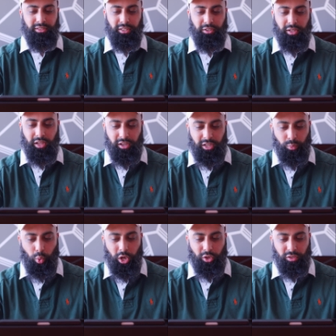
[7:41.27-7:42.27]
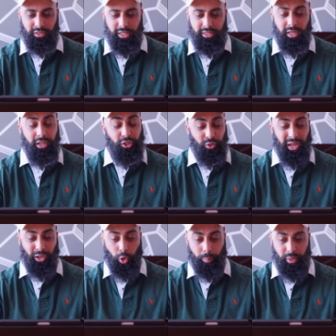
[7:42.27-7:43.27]
Okay, I can work on this. You
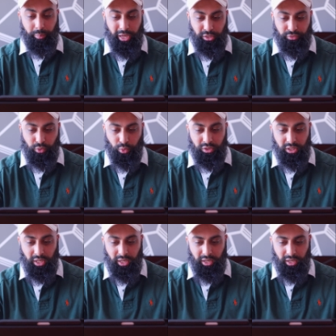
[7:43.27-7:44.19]
can copy and paste, of course.